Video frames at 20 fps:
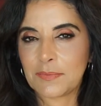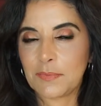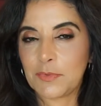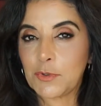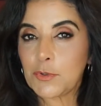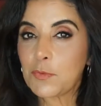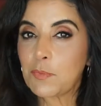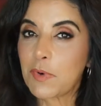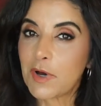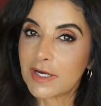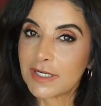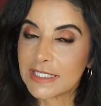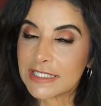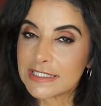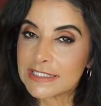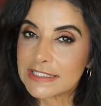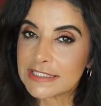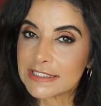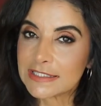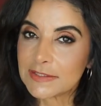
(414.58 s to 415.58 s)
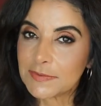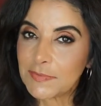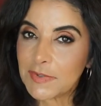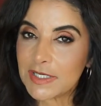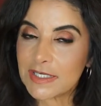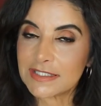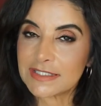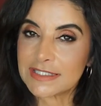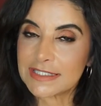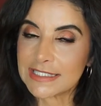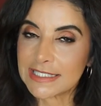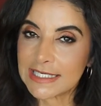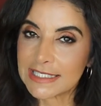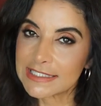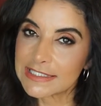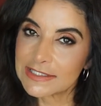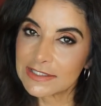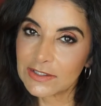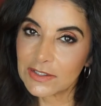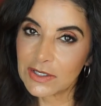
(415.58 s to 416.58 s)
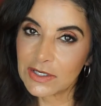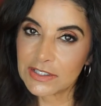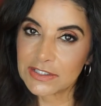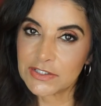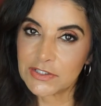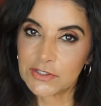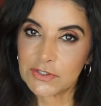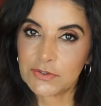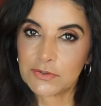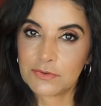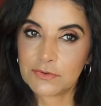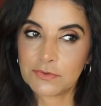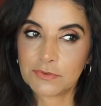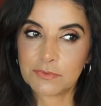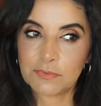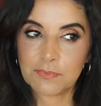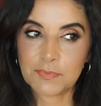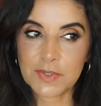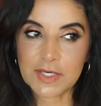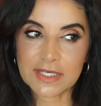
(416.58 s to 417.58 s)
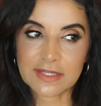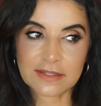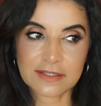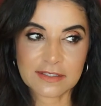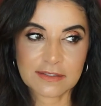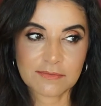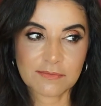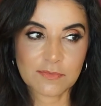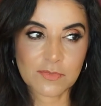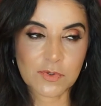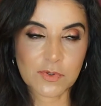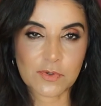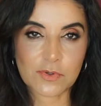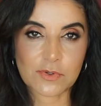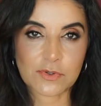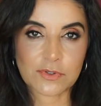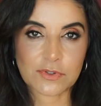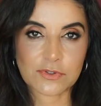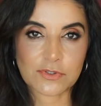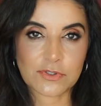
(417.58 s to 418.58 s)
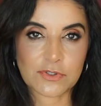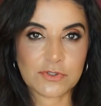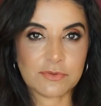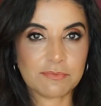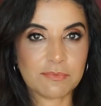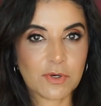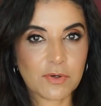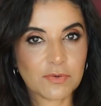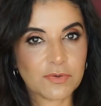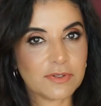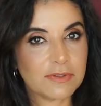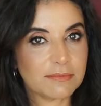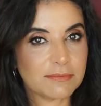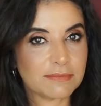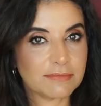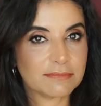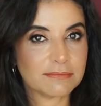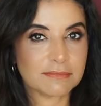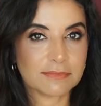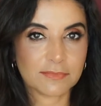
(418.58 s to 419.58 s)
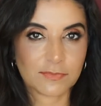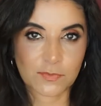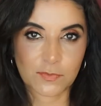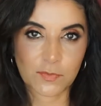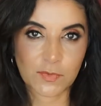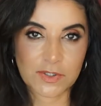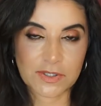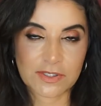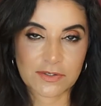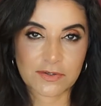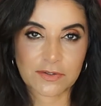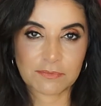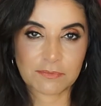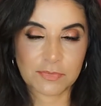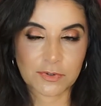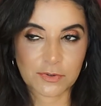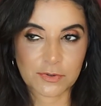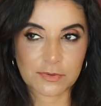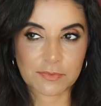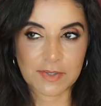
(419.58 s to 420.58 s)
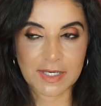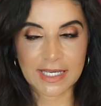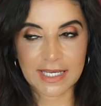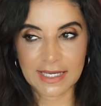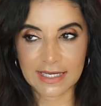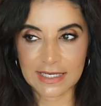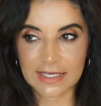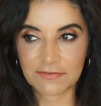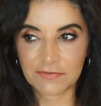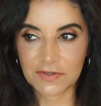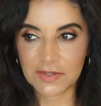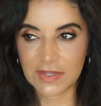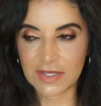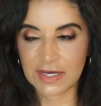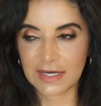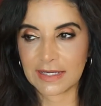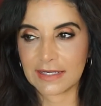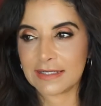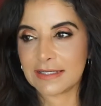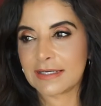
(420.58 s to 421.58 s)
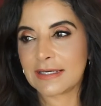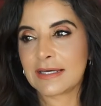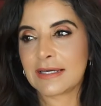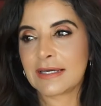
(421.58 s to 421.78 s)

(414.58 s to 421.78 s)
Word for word: bluebonnets because it's against the law to pick them or to mow them when they're in bloom. I can't give you that.